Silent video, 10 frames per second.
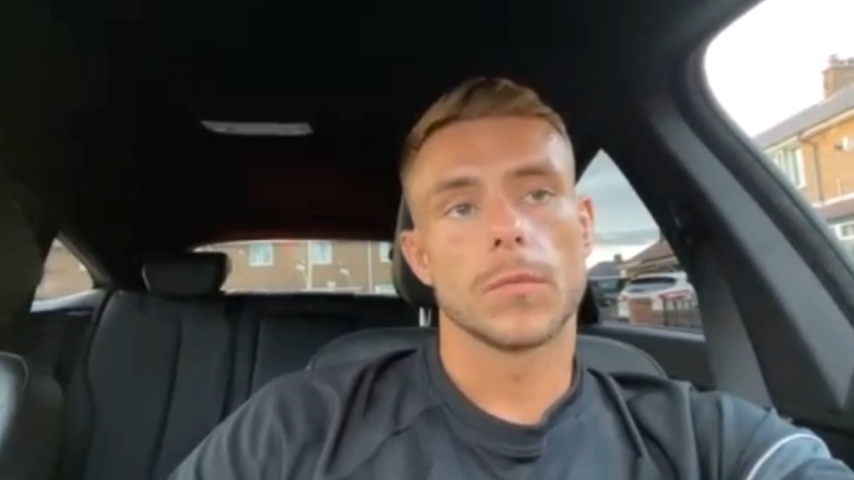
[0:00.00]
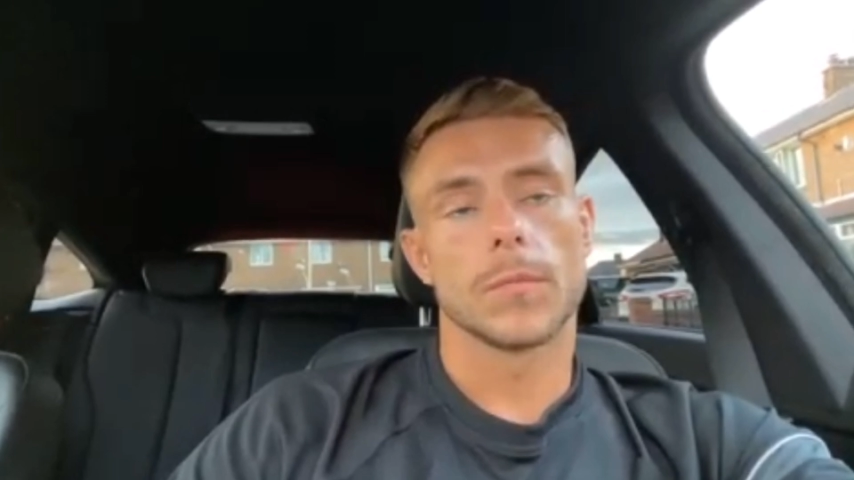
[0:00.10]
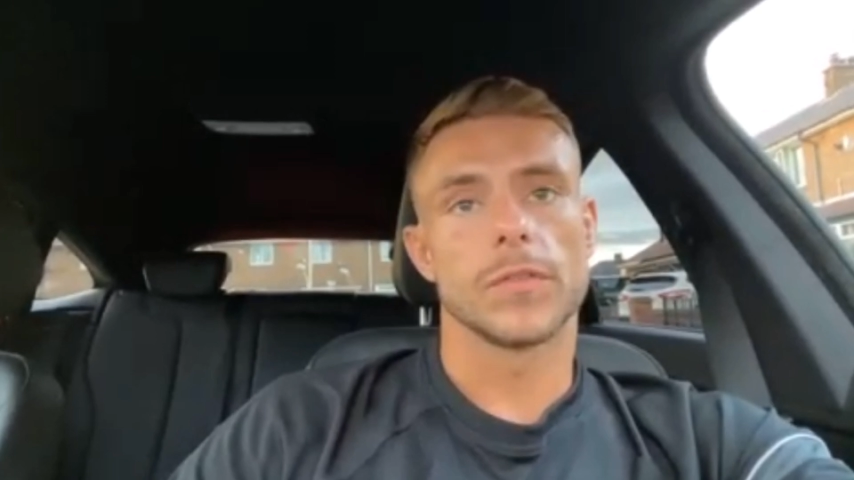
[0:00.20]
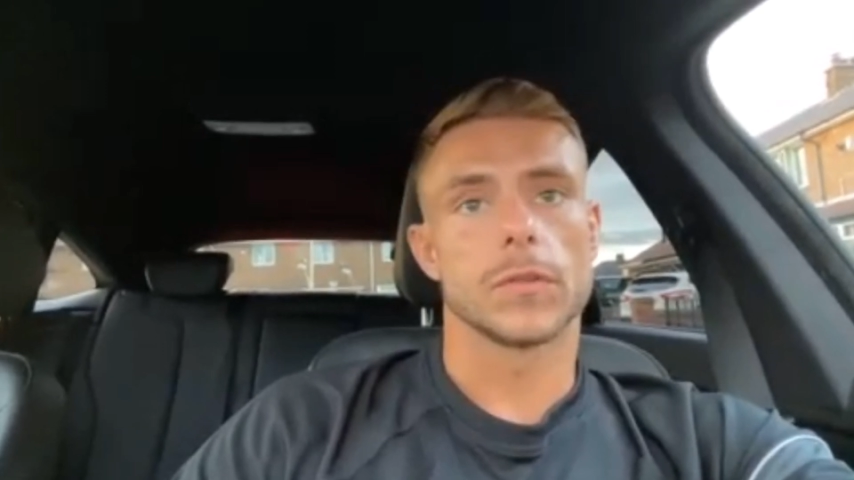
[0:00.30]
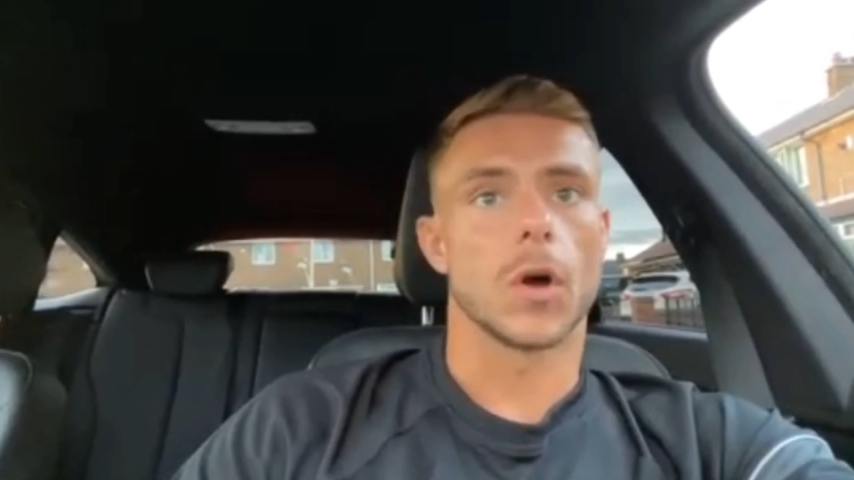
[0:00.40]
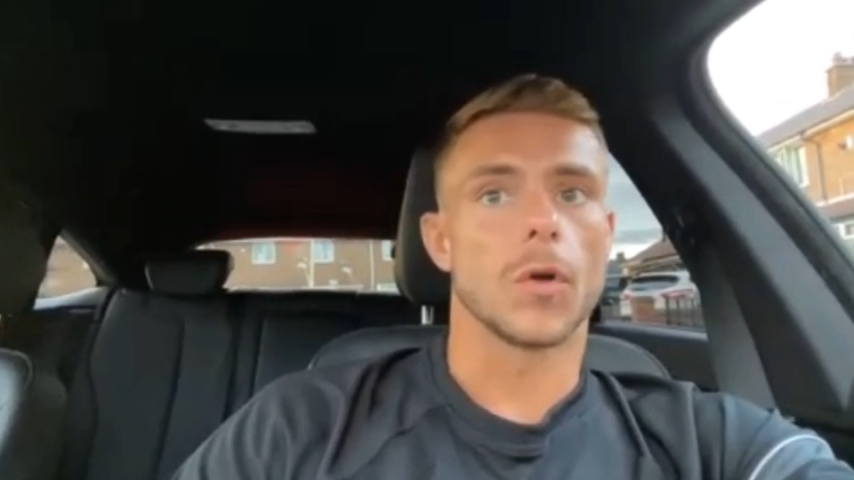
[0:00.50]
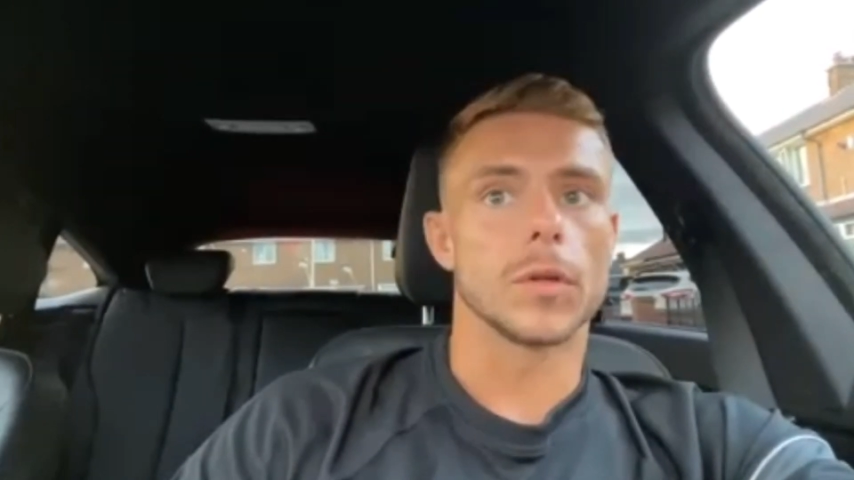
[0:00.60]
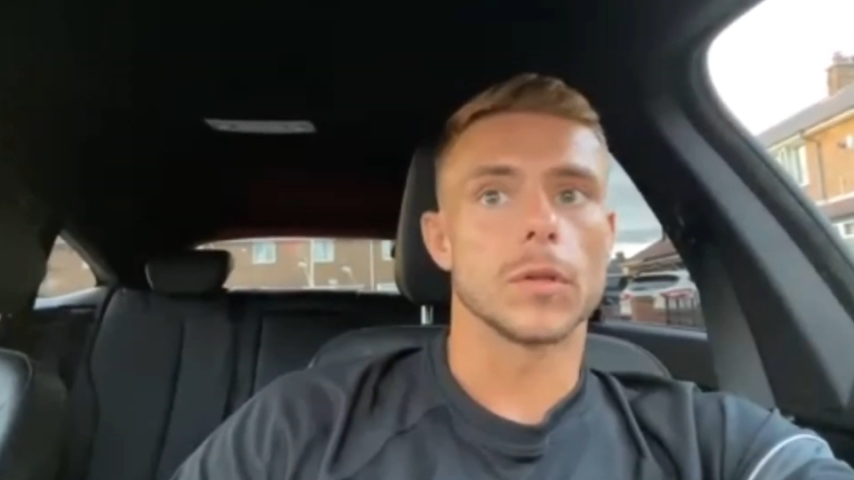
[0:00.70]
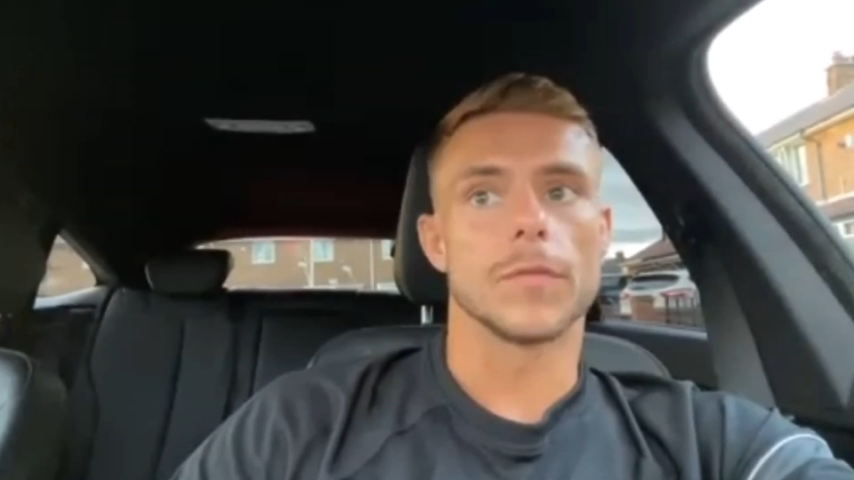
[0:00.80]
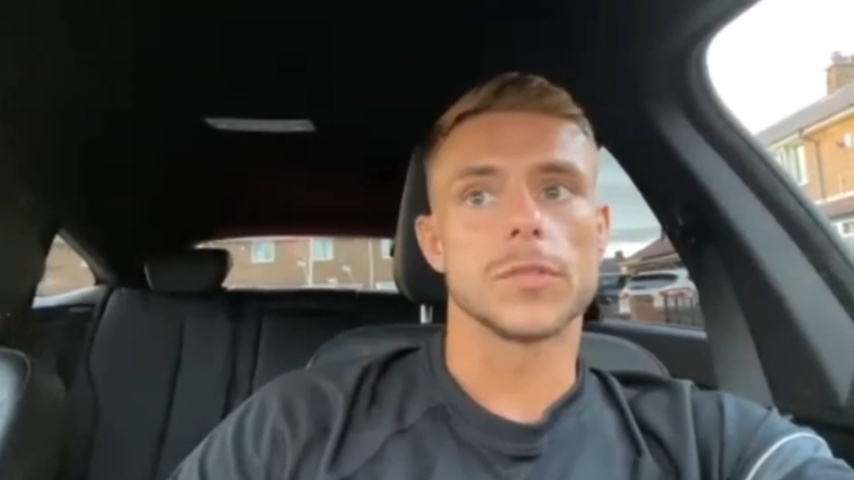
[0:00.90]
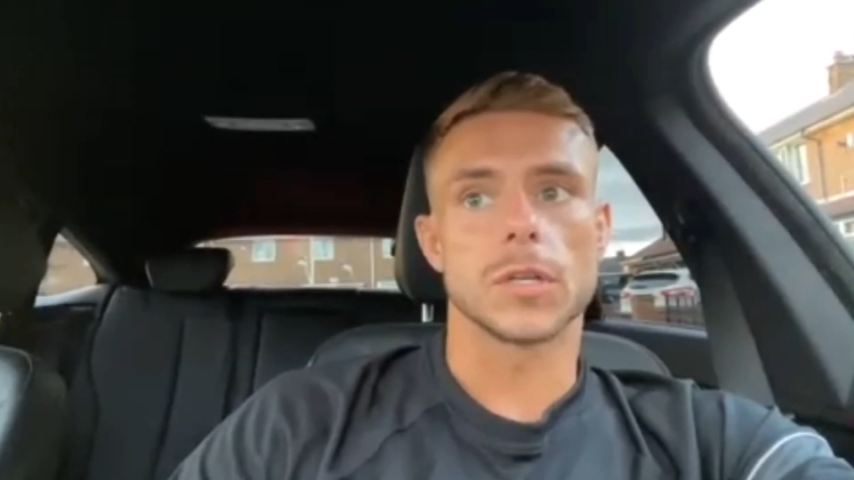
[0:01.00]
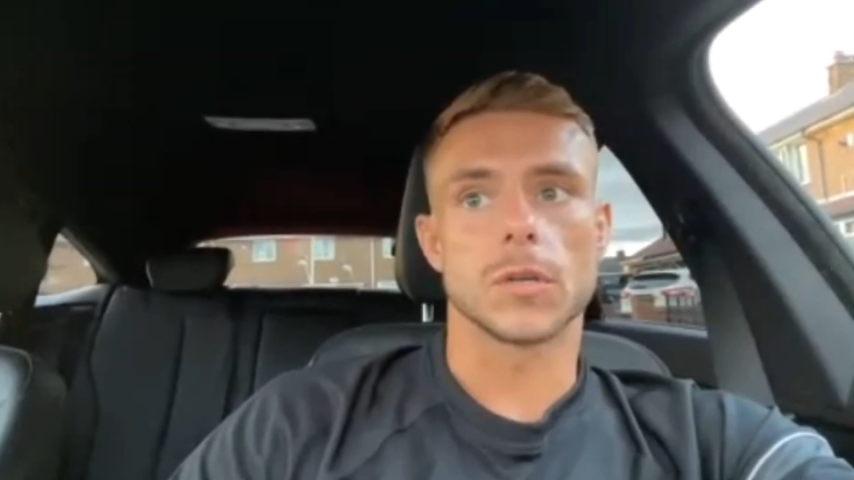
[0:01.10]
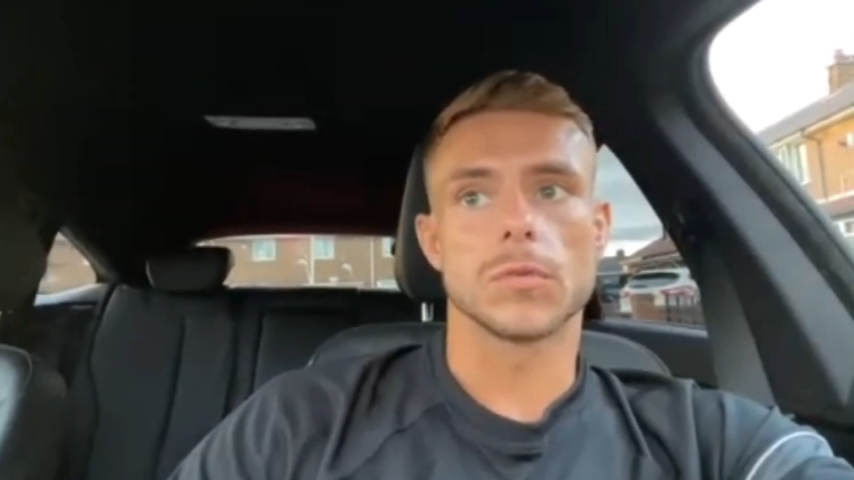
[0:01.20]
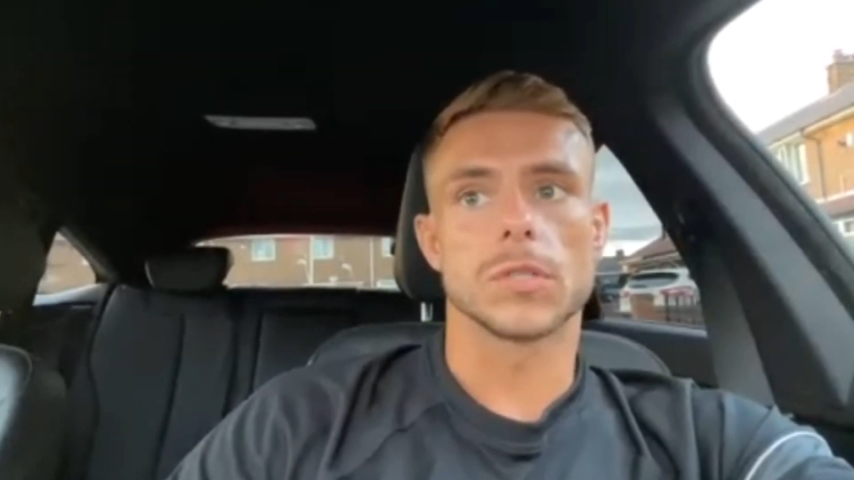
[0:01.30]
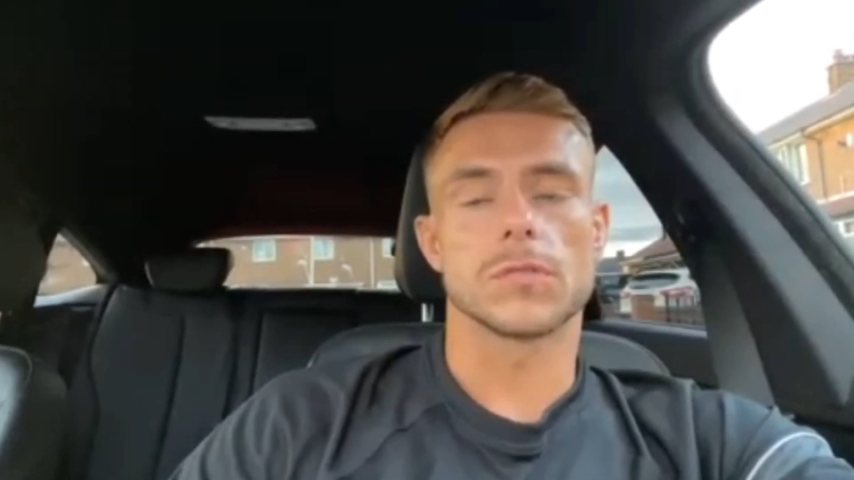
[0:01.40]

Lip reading: Vettori will obviously use